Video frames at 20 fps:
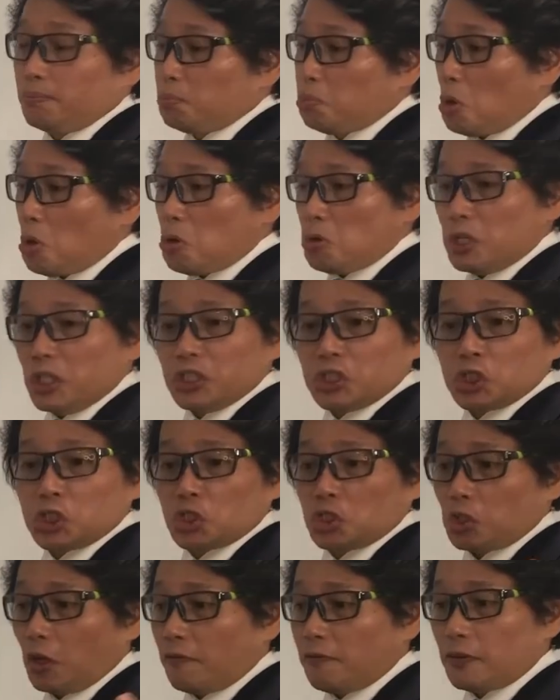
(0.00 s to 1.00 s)
Paul is
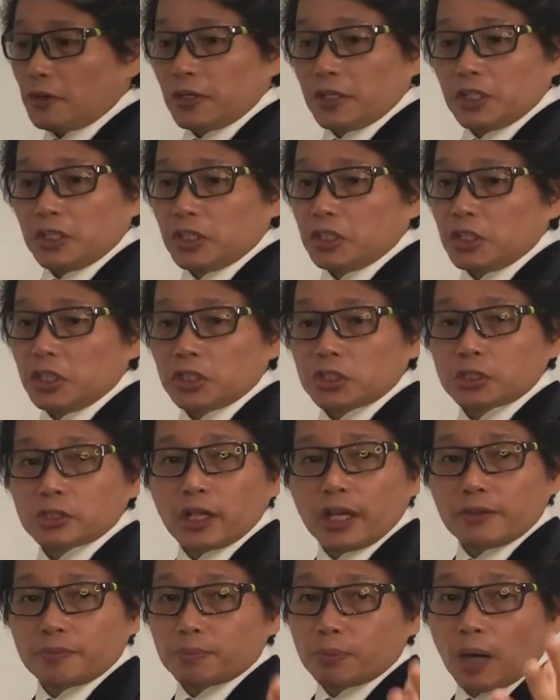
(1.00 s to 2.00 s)
suffering in his
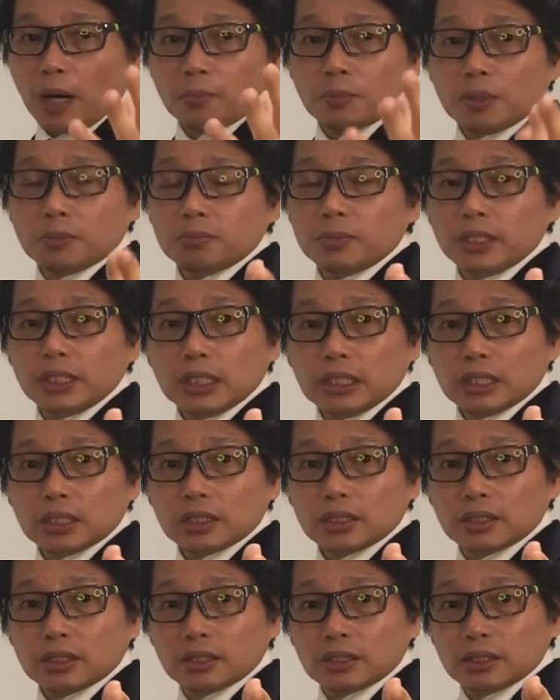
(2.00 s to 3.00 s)
life. Probably
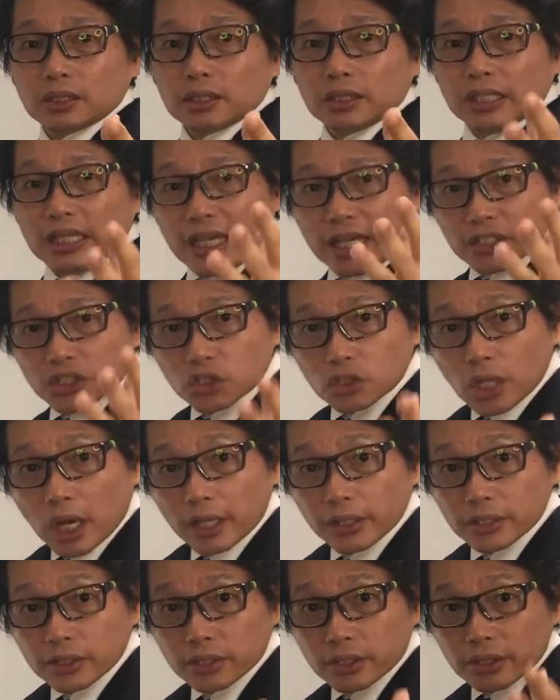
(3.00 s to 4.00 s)
he has
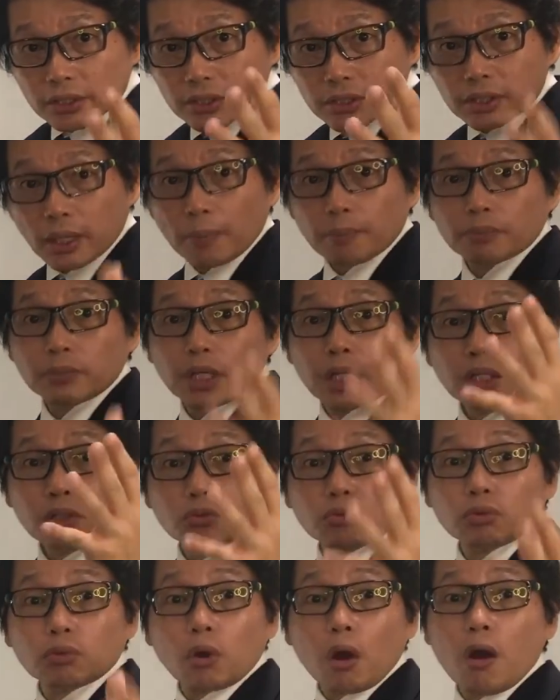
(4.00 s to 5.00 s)
done
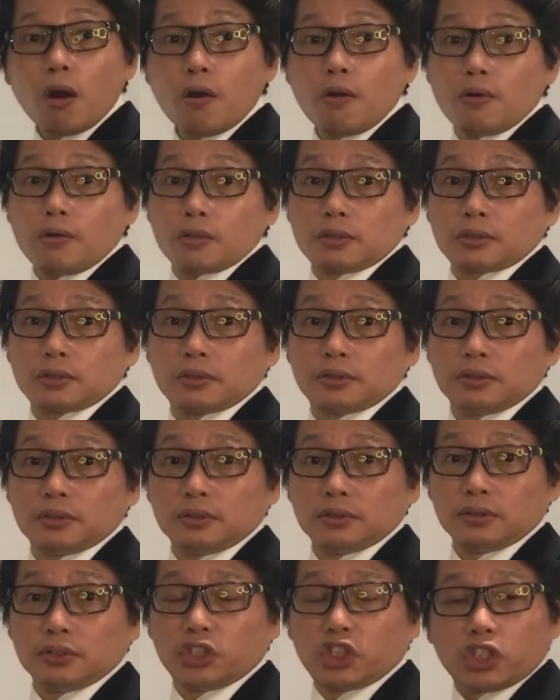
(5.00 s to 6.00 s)
something wrong.
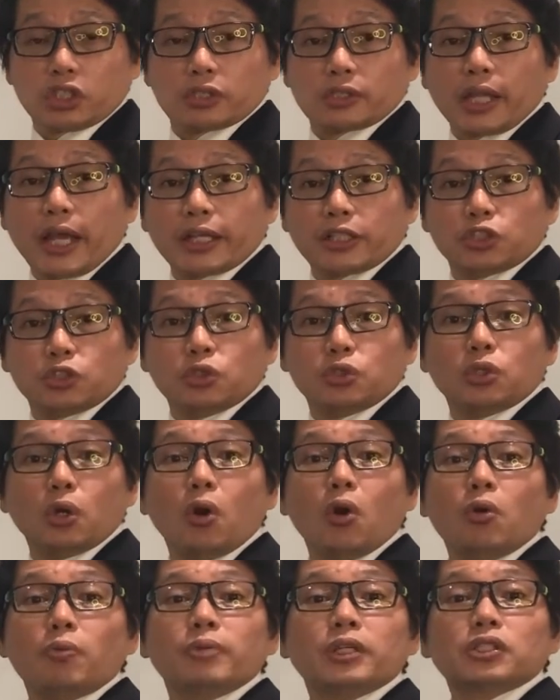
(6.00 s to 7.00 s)
Just like
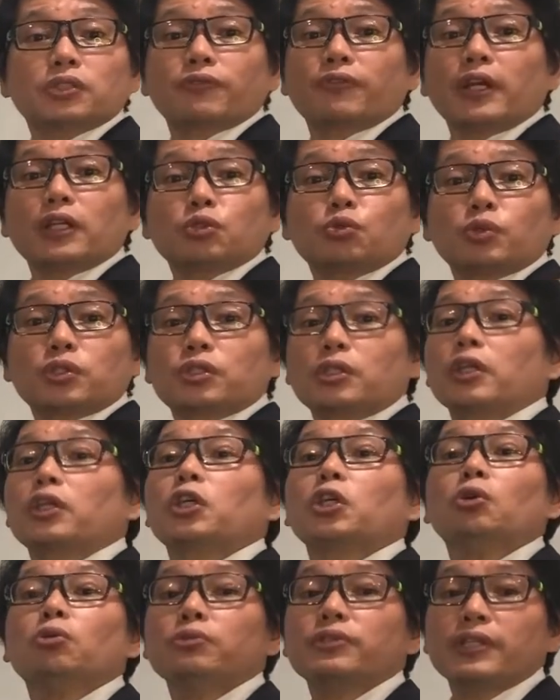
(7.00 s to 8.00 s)
Job, his friends was
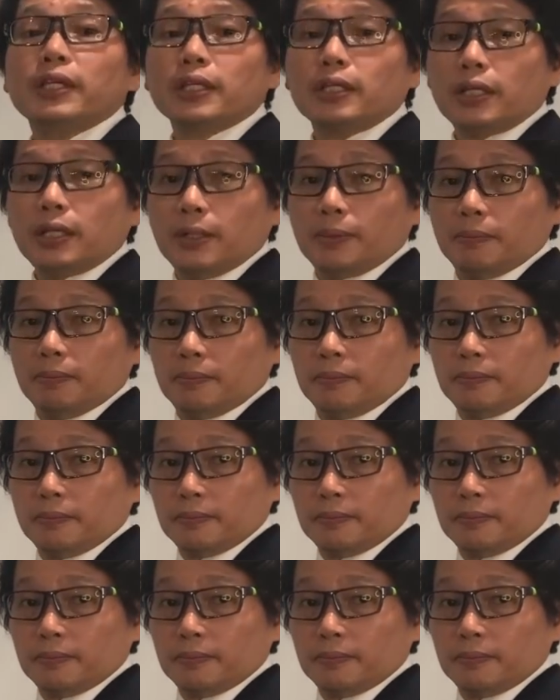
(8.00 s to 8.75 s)
accusing him.